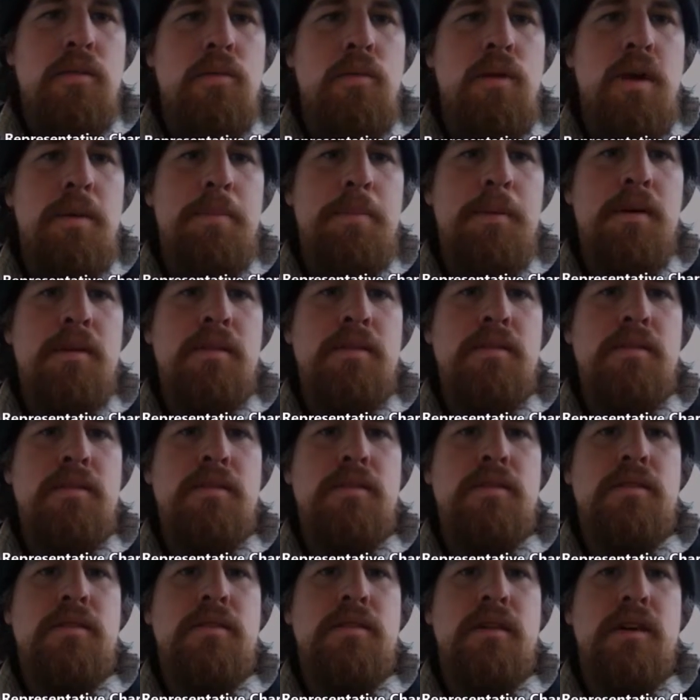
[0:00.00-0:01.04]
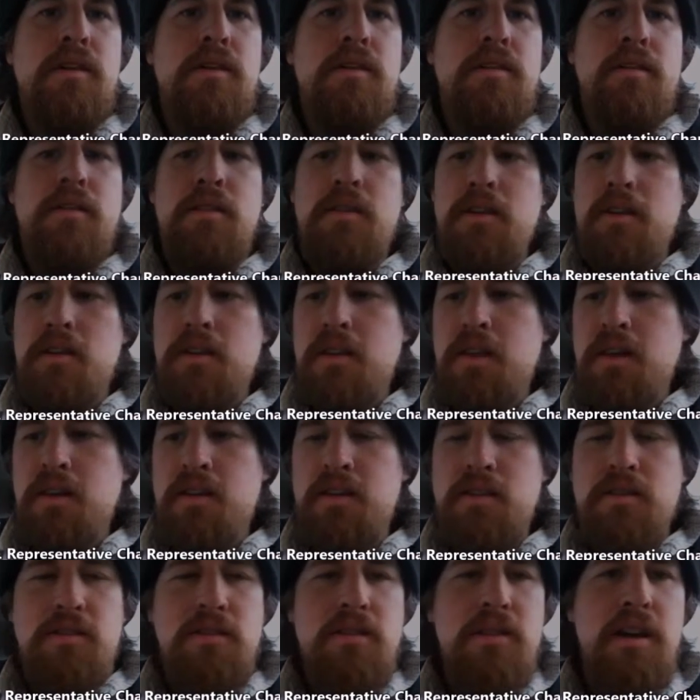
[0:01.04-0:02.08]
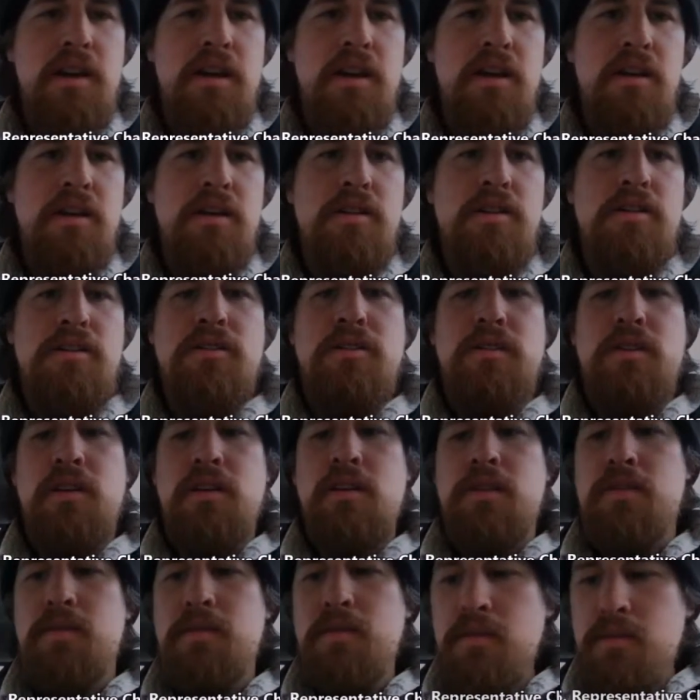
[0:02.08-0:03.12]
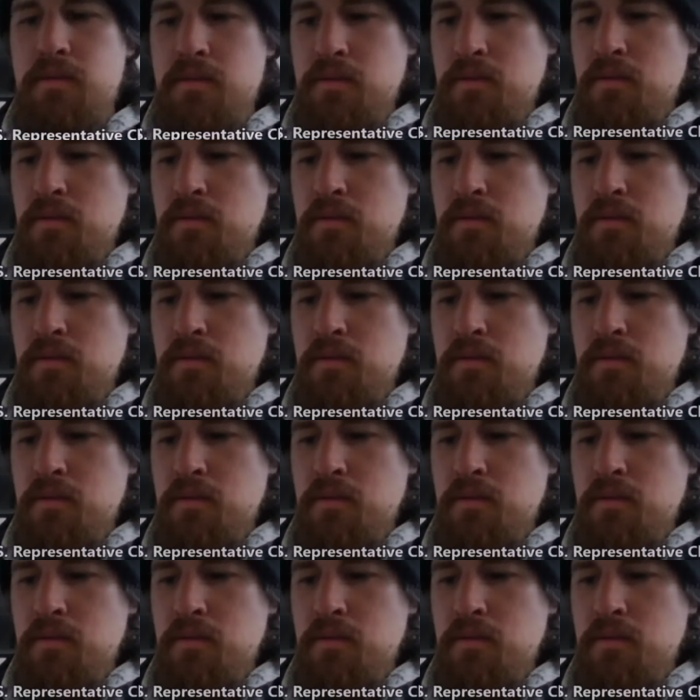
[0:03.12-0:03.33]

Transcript: weapons and like the Stingers and